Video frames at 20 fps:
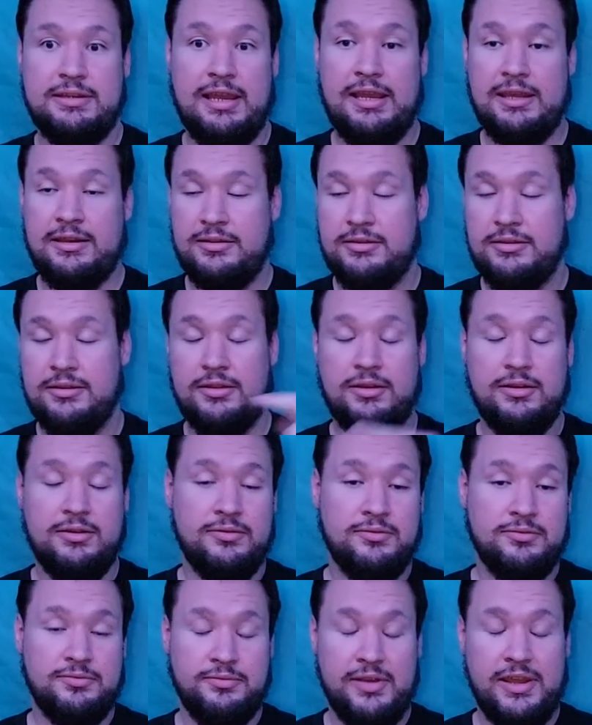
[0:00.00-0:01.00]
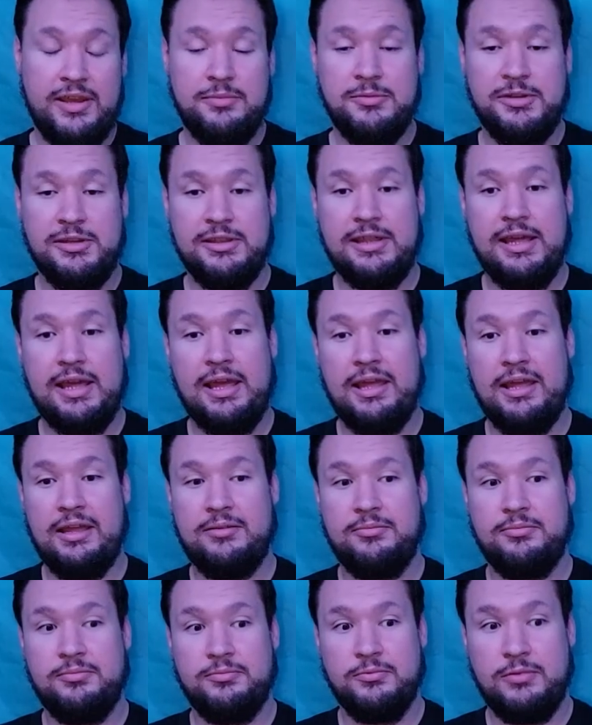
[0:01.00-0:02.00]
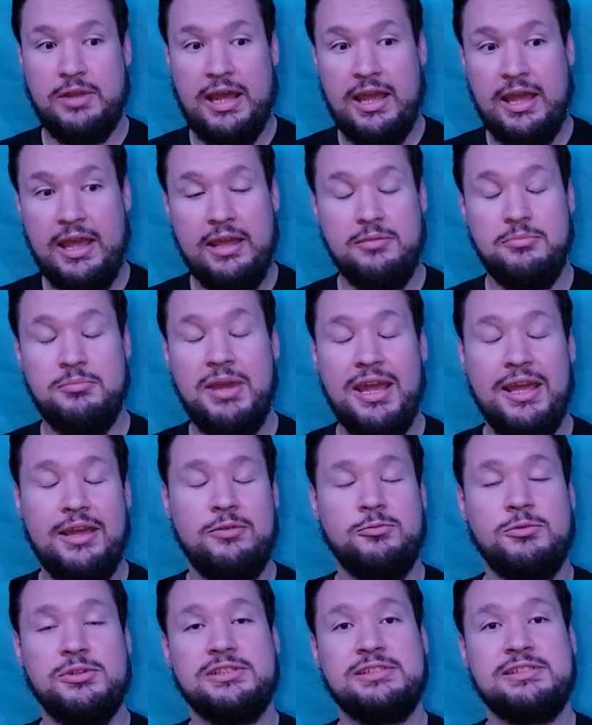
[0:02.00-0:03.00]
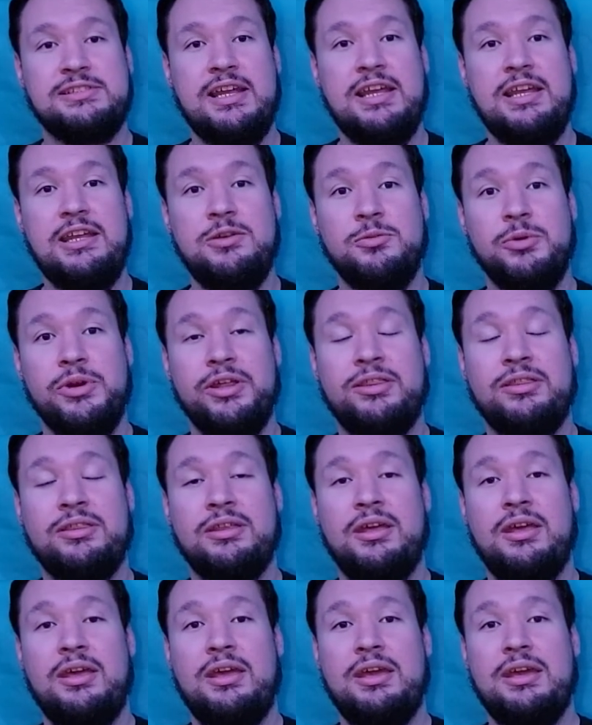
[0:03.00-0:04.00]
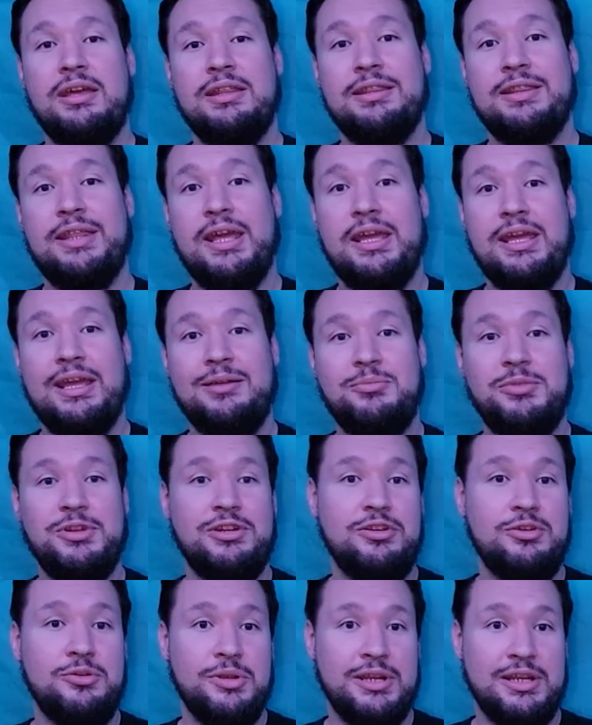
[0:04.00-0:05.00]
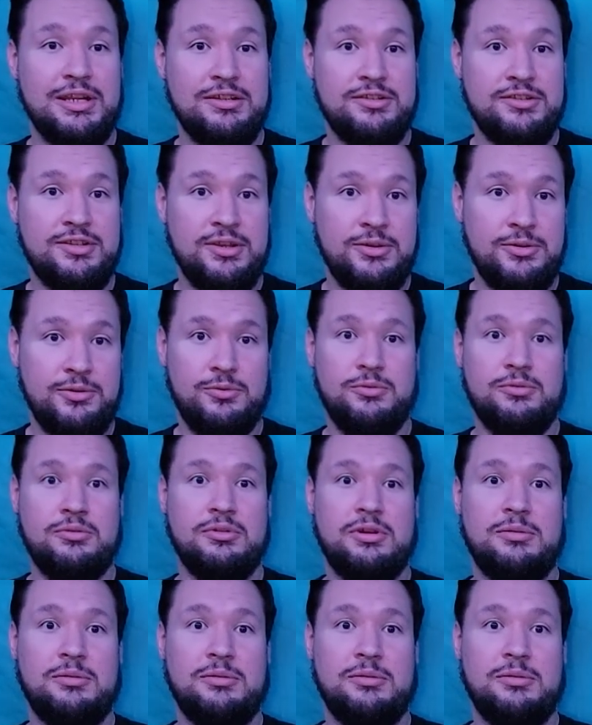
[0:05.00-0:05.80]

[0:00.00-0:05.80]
And the family that I had met and was staying with, they had been doing it too.